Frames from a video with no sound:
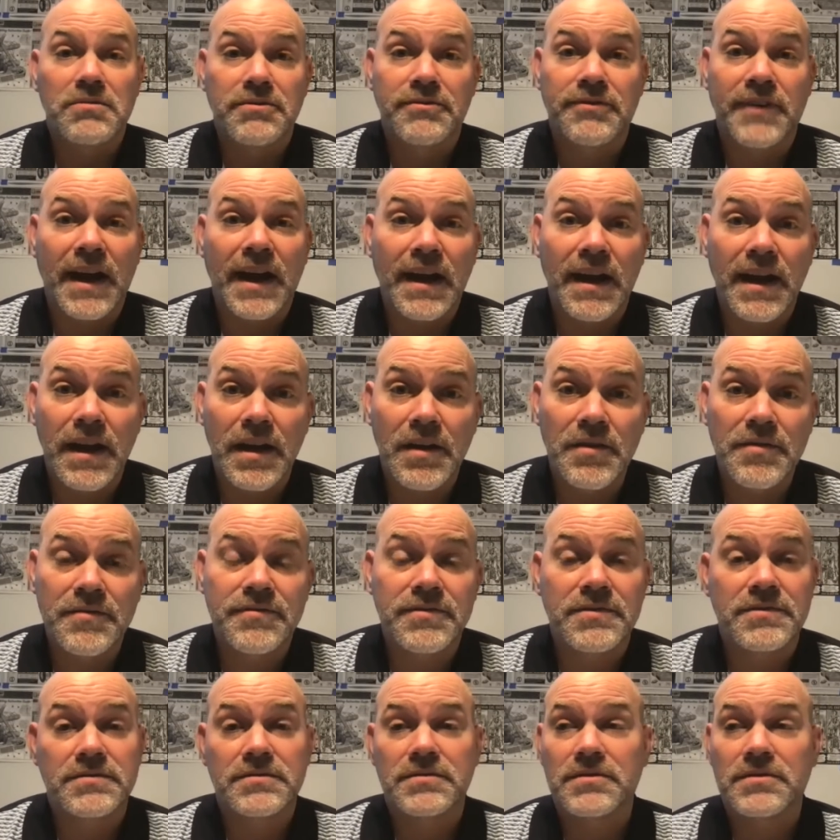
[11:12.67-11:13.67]
five
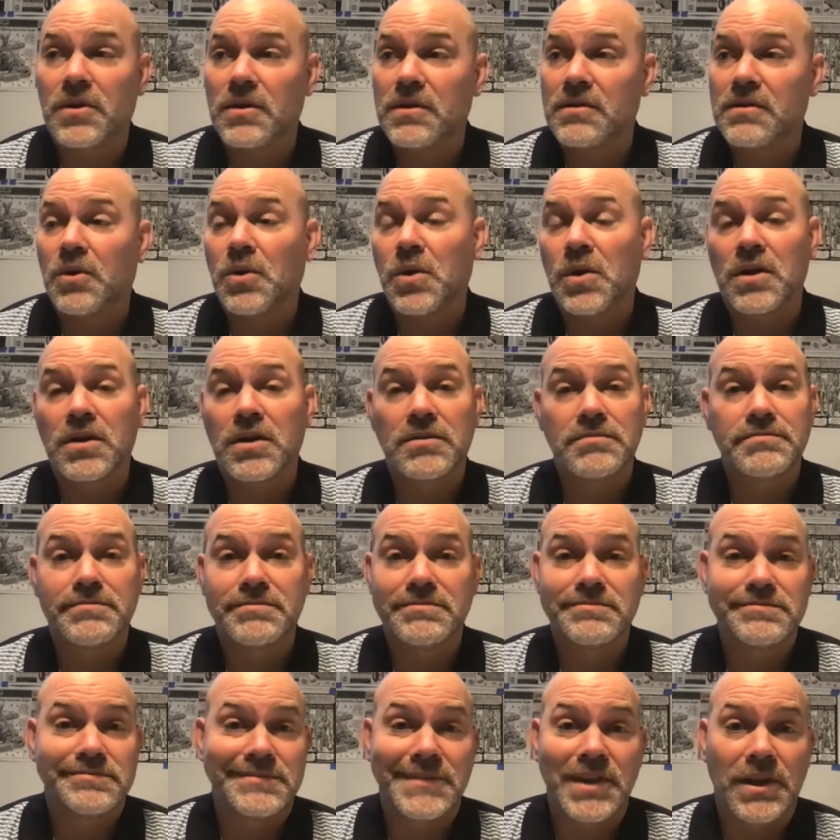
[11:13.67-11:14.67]
or,
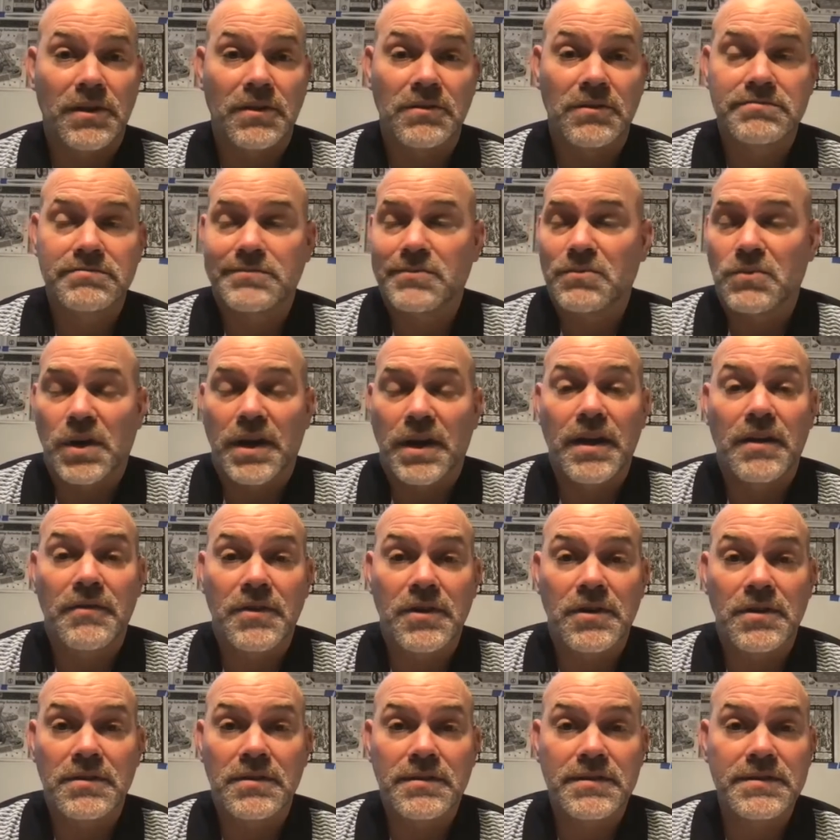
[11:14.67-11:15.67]

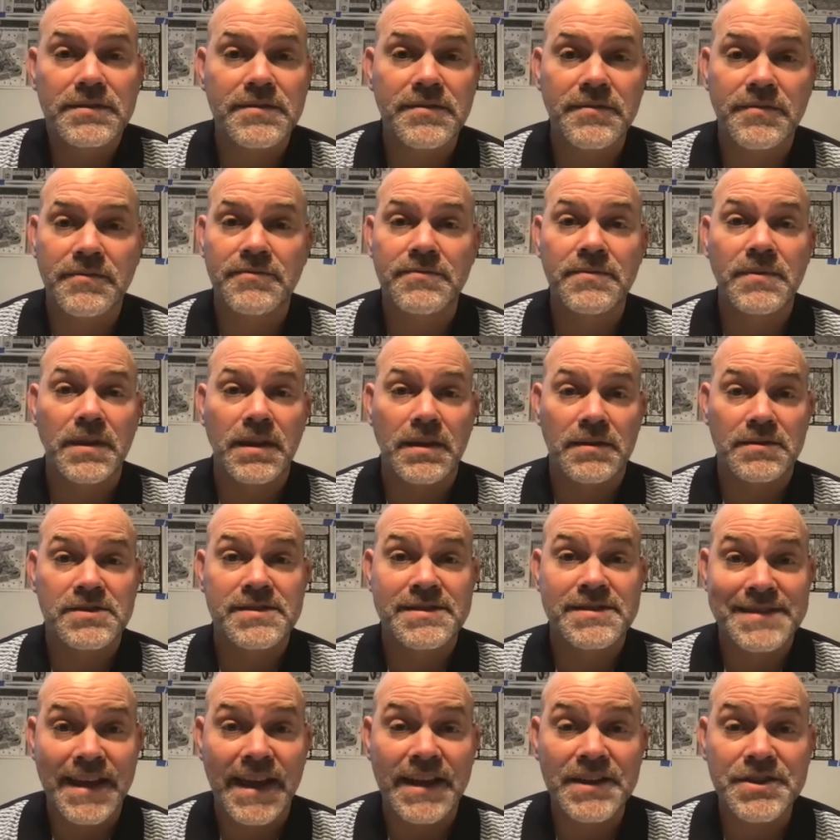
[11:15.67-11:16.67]
whatever
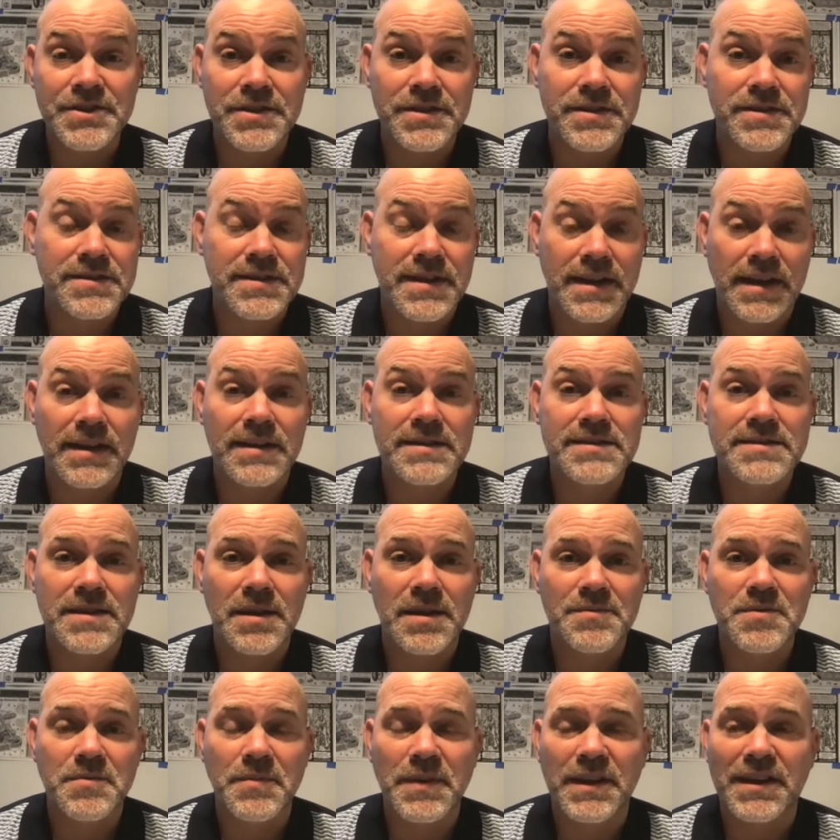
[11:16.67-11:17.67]
sketches,
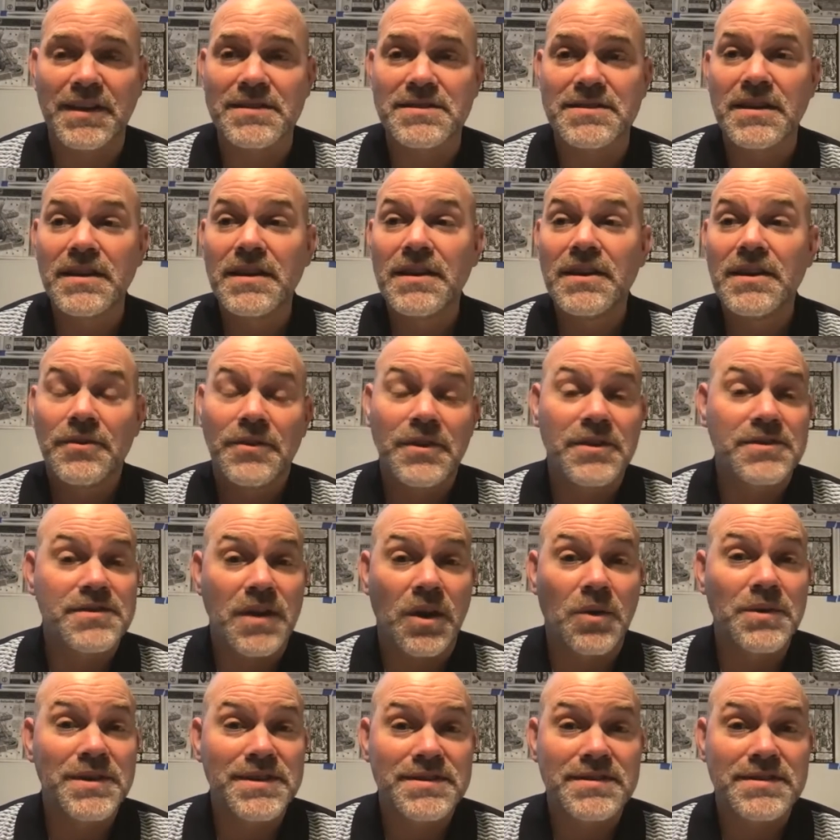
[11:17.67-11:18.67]
concepts, because there's
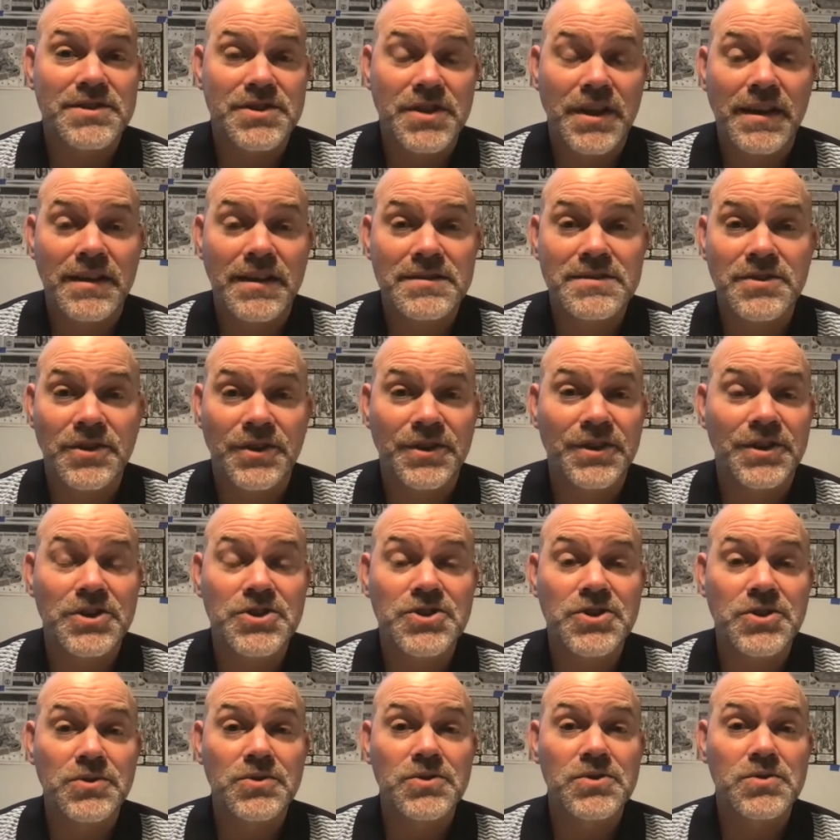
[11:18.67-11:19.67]
always the chance they're going
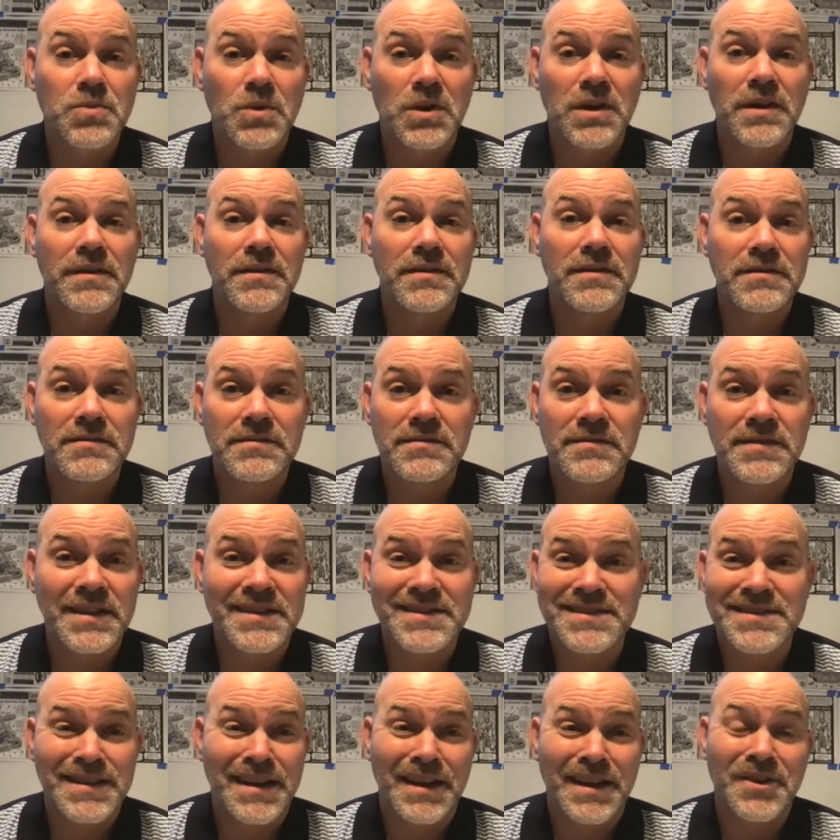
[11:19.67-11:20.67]
to choose one
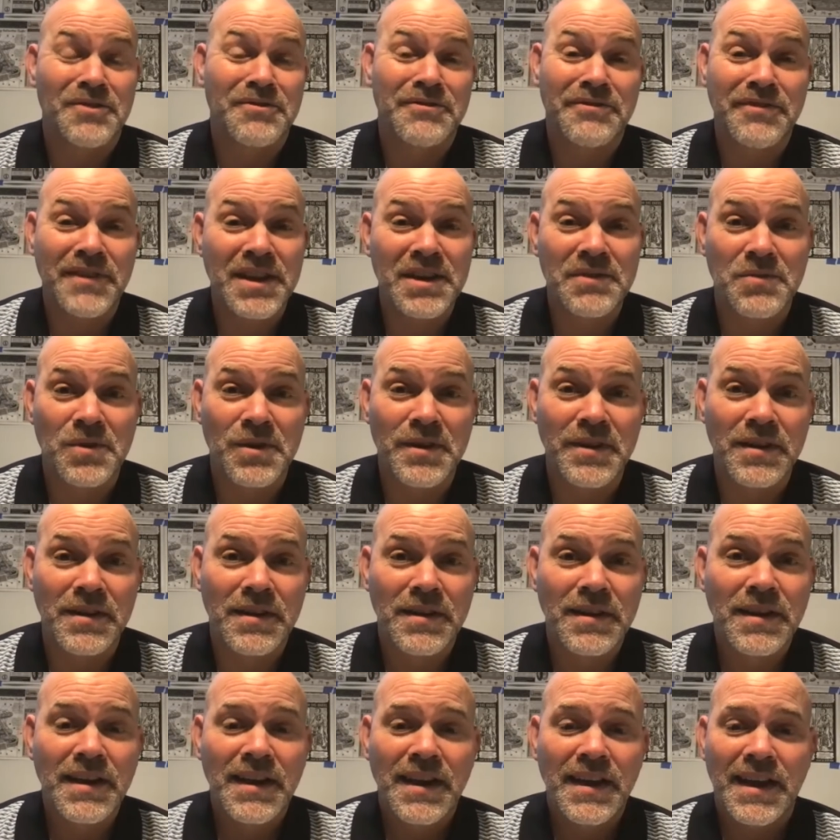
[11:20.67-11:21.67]
that's not your favorite.
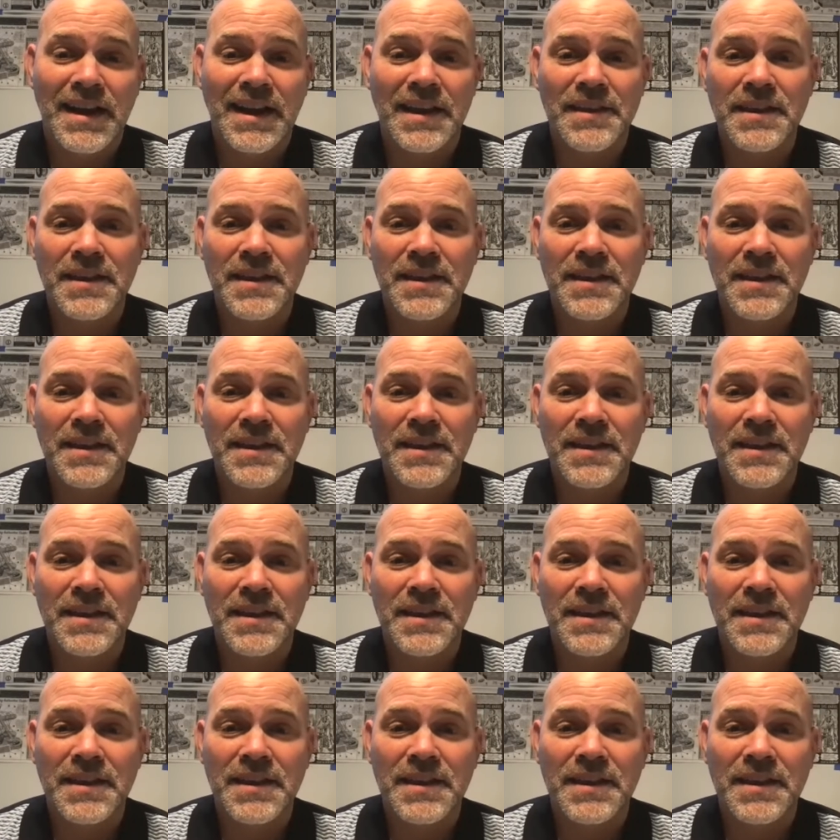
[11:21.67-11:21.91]
And